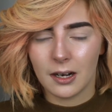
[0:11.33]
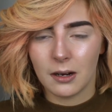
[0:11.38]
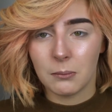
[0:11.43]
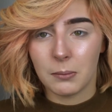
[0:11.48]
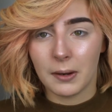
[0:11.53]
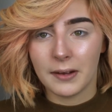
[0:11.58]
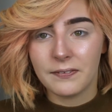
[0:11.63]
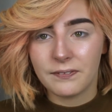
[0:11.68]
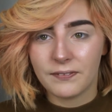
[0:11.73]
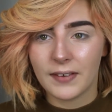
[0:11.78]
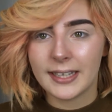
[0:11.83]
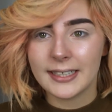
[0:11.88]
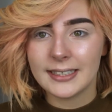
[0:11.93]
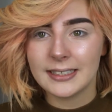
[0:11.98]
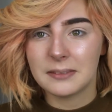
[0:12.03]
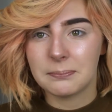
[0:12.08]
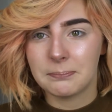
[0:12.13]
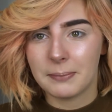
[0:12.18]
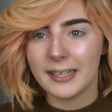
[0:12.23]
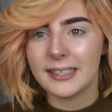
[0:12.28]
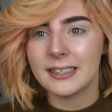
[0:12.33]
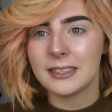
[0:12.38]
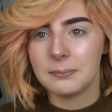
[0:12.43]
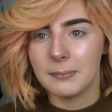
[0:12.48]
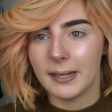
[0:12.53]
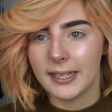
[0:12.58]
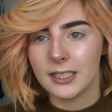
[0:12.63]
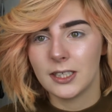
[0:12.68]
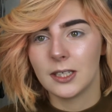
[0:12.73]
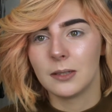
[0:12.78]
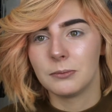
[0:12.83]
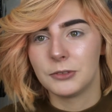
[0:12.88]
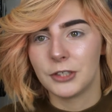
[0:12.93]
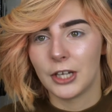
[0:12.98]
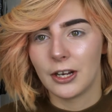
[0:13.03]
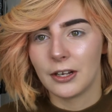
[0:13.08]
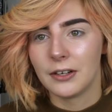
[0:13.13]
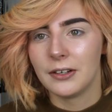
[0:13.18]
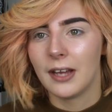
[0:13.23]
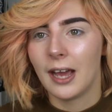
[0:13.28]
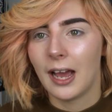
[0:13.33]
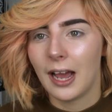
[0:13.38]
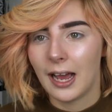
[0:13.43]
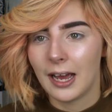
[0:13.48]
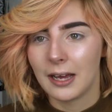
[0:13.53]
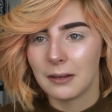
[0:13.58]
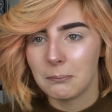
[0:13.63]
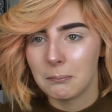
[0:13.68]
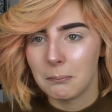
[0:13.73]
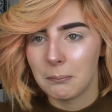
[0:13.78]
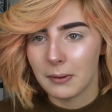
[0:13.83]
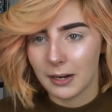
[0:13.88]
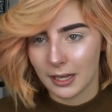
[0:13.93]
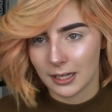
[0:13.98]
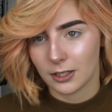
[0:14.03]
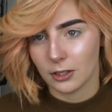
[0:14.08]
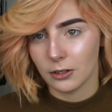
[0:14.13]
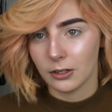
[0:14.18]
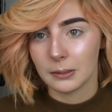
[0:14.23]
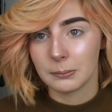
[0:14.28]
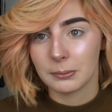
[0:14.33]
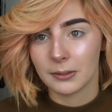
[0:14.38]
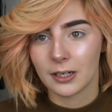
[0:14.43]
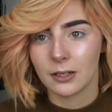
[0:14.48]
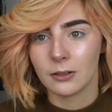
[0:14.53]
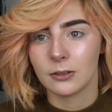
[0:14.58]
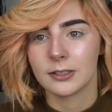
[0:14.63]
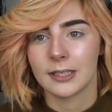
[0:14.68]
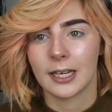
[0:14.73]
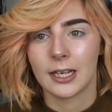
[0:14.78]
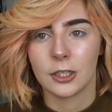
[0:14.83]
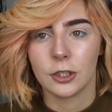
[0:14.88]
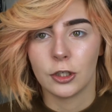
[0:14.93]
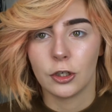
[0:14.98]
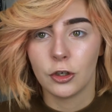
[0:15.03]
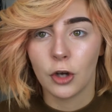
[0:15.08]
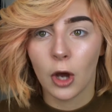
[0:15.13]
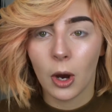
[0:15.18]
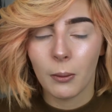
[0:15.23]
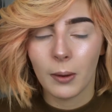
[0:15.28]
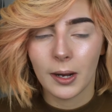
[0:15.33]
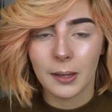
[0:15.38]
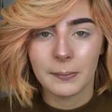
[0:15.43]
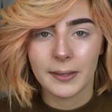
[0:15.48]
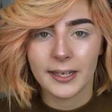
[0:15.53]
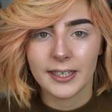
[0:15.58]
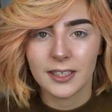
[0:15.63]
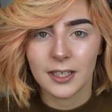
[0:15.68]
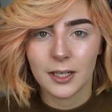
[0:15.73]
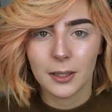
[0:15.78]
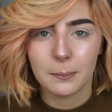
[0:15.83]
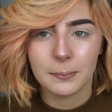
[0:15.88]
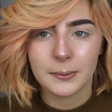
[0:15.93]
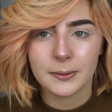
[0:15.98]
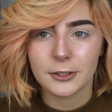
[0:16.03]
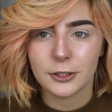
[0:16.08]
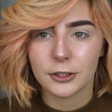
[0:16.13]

my face base makeup done and black eyebrows and no eye makeup.